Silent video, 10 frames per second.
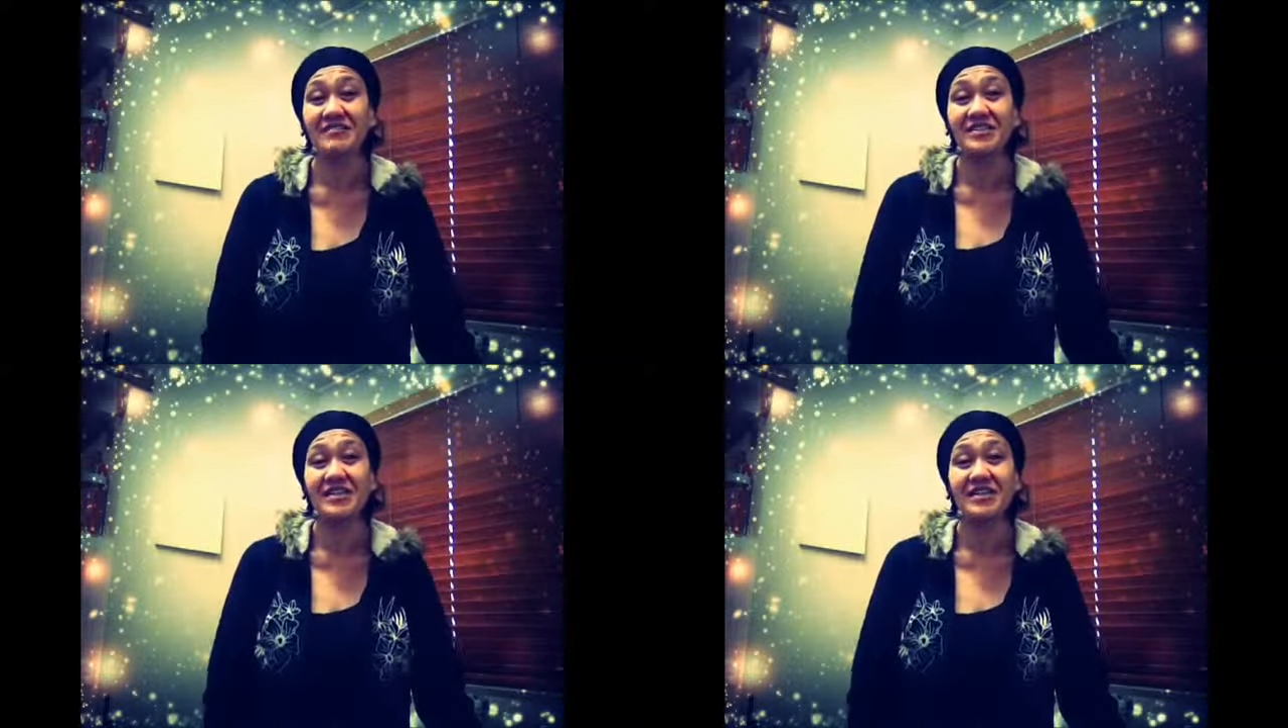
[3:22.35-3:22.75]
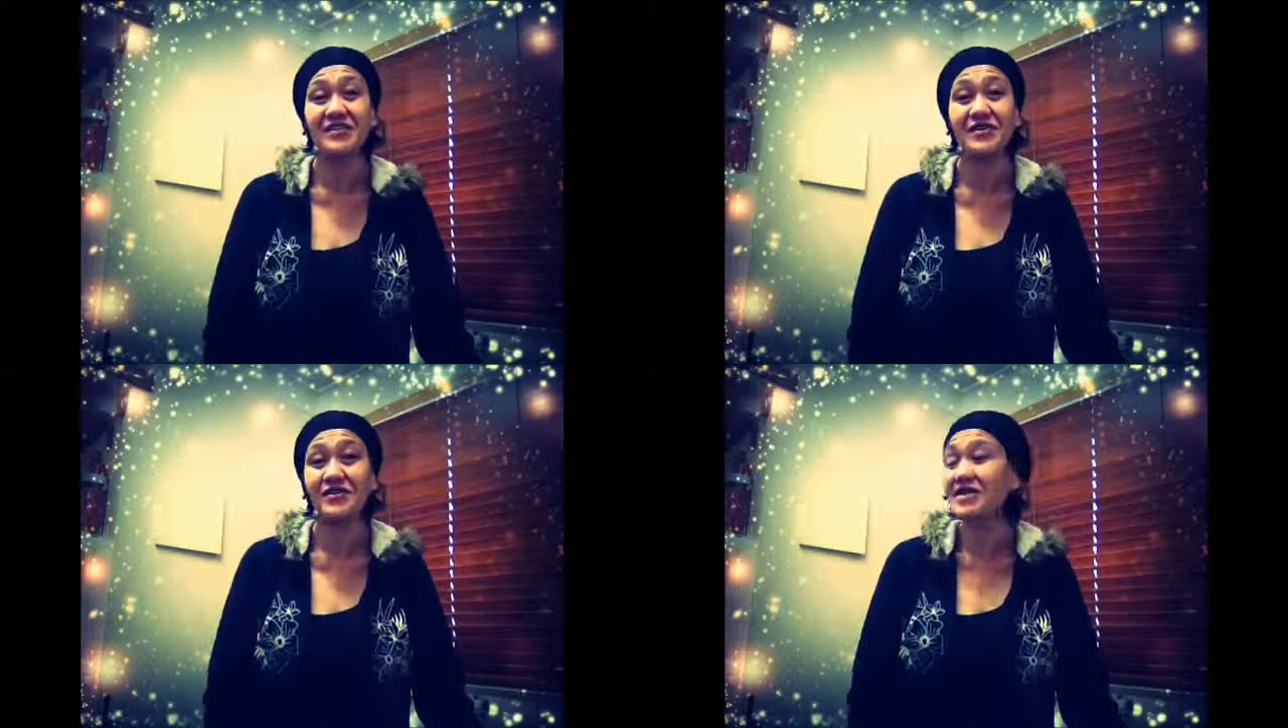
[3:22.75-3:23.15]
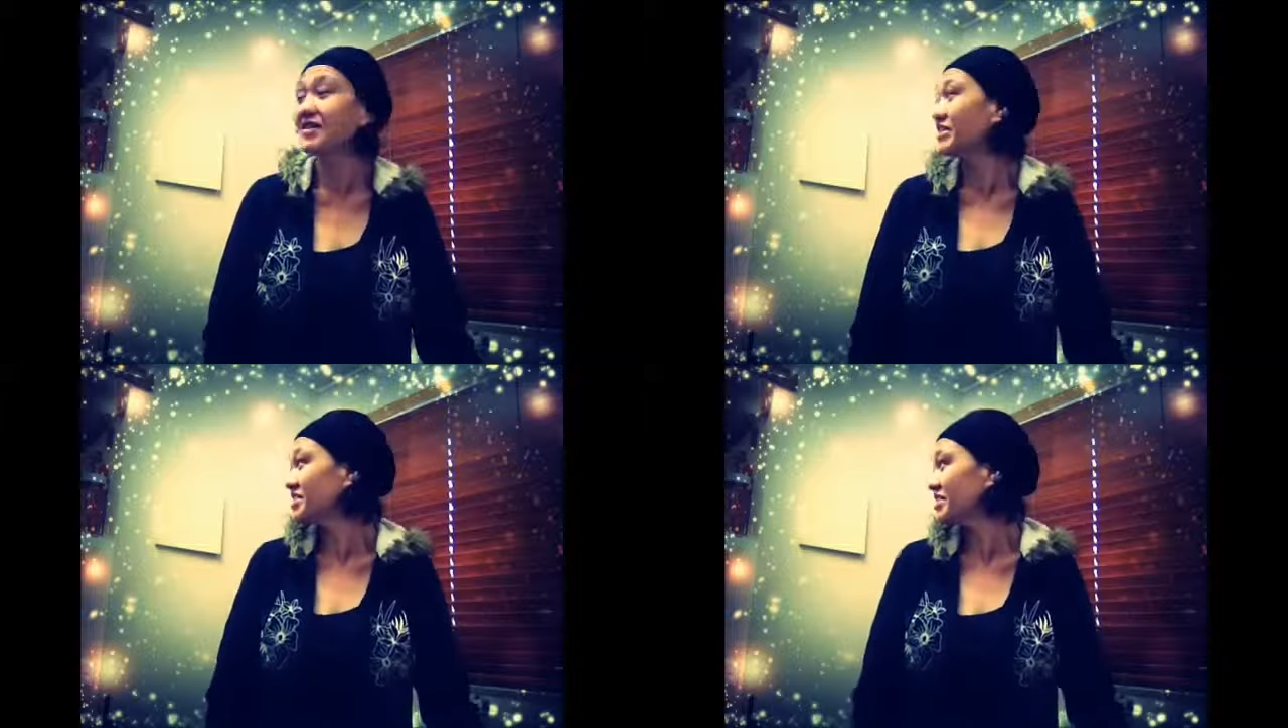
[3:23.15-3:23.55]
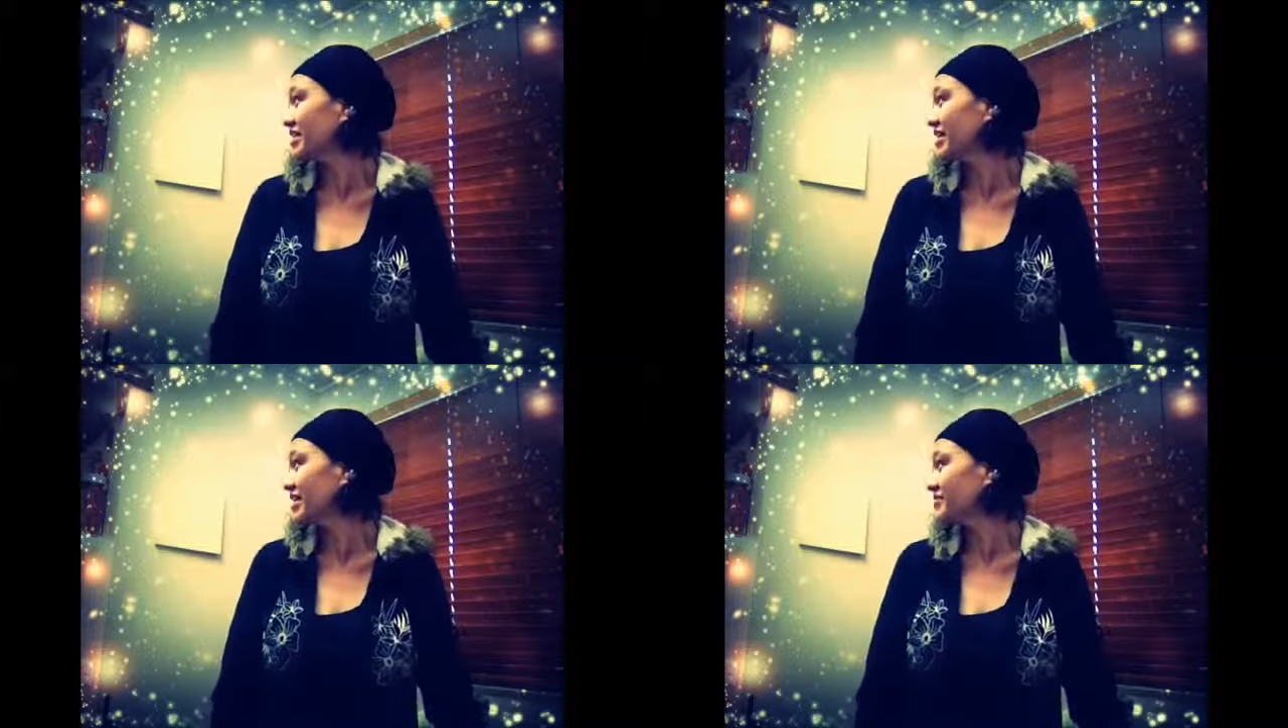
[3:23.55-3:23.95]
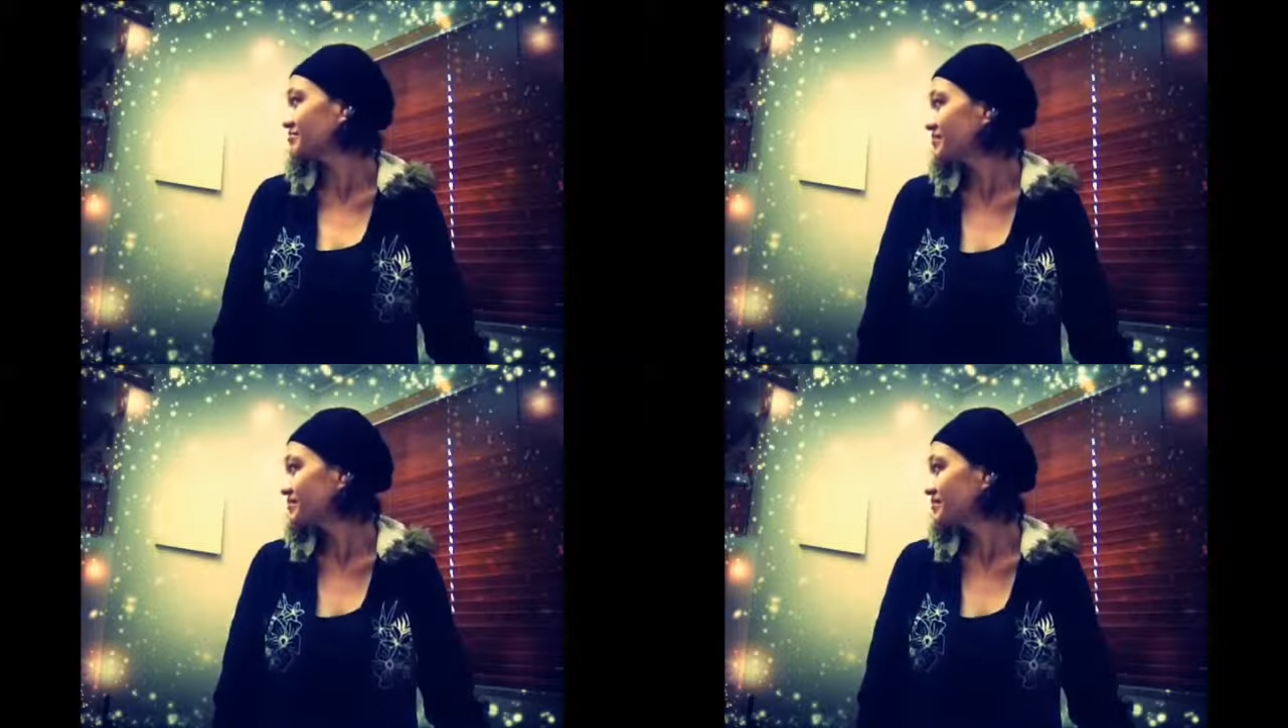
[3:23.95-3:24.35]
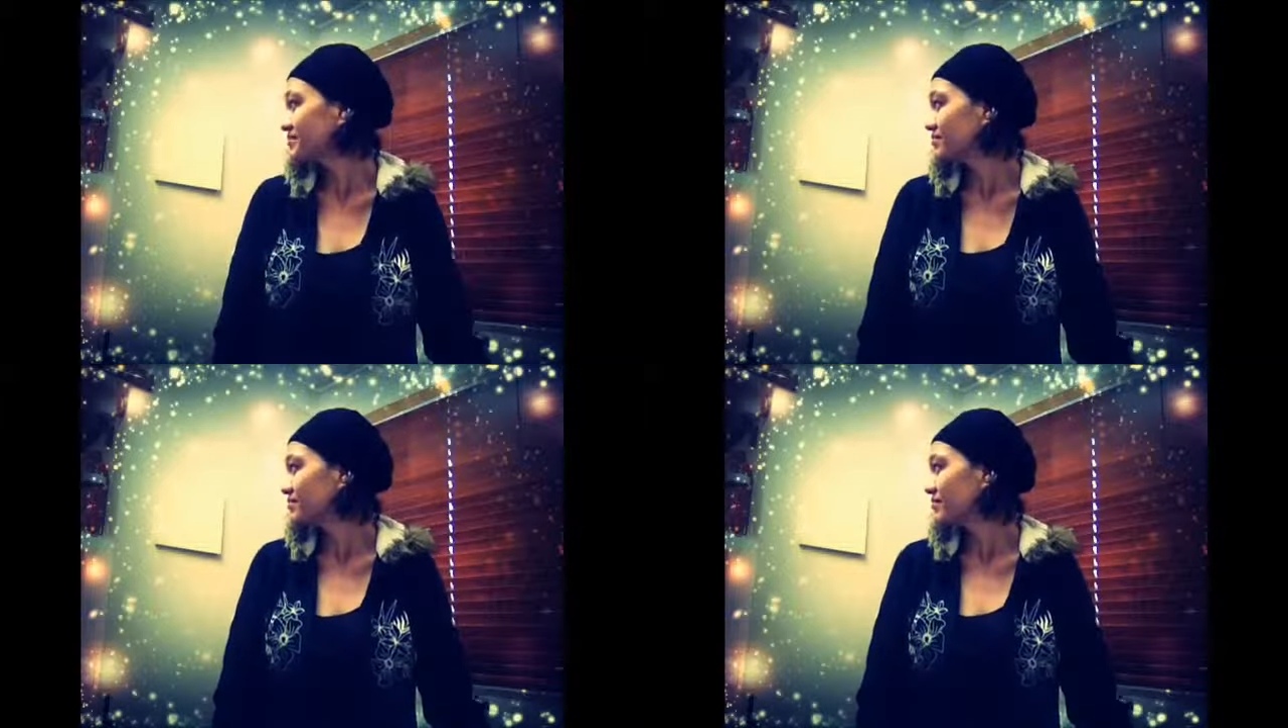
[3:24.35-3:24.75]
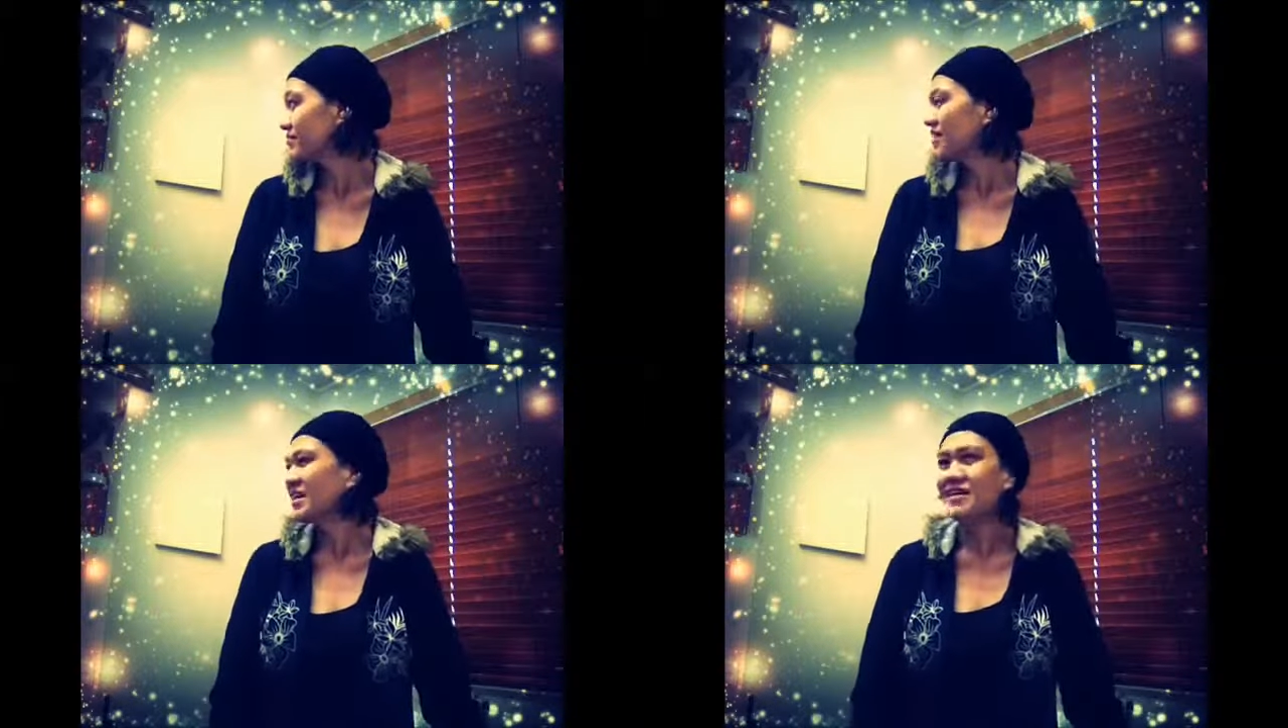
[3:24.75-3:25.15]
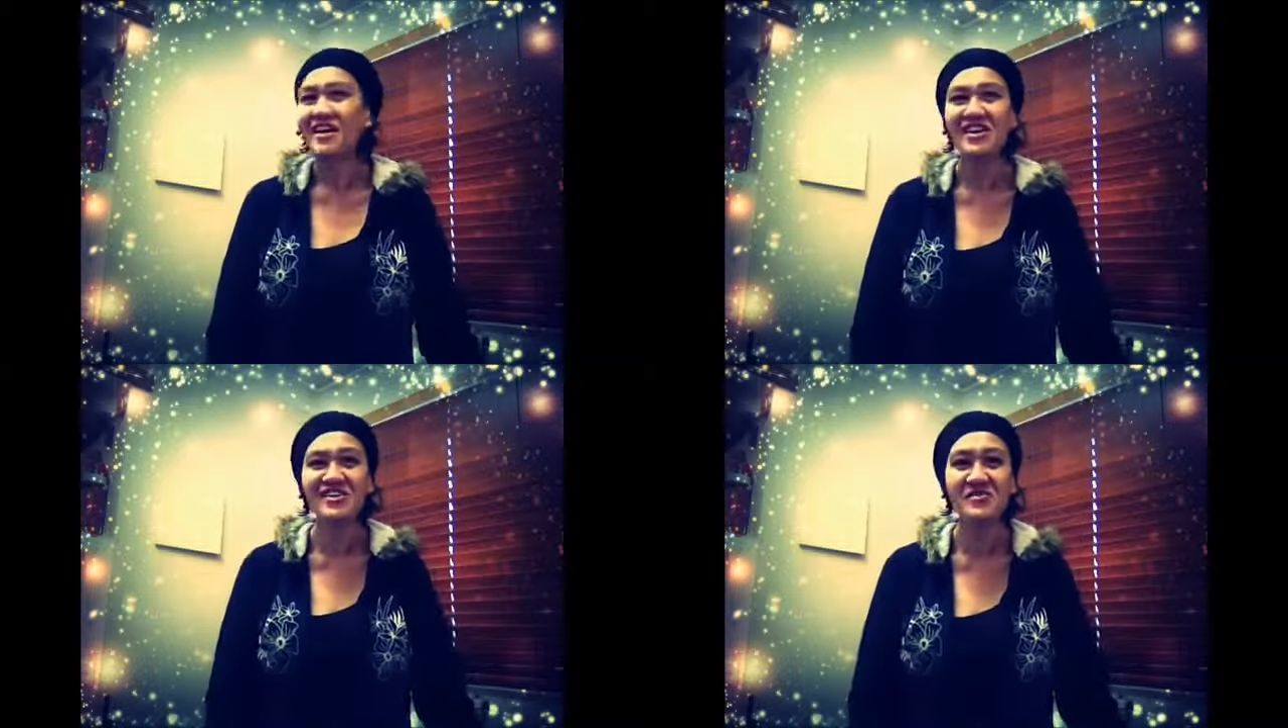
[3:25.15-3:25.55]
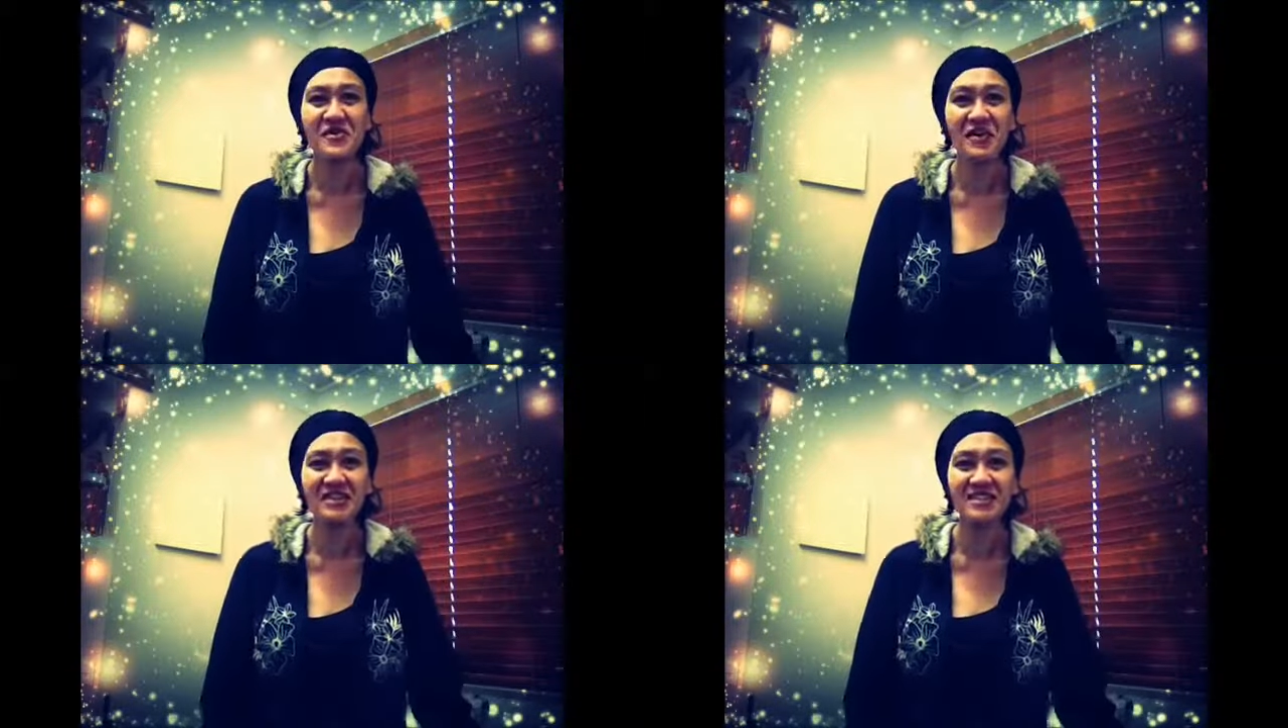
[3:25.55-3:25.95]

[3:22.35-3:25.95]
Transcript: But yeah, I thought I'd mention that. I don't know why,